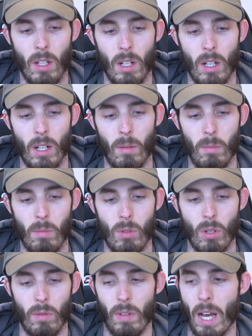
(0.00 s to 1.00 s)

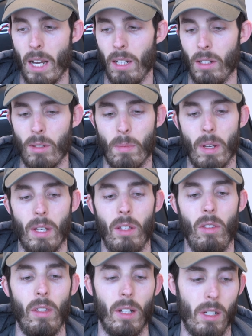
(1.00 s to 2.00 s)
So if I can smell
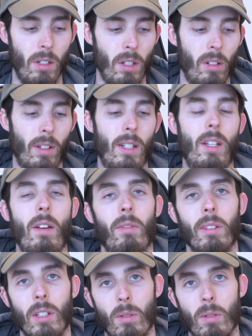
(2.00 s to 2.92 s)
it, then a deer can definitely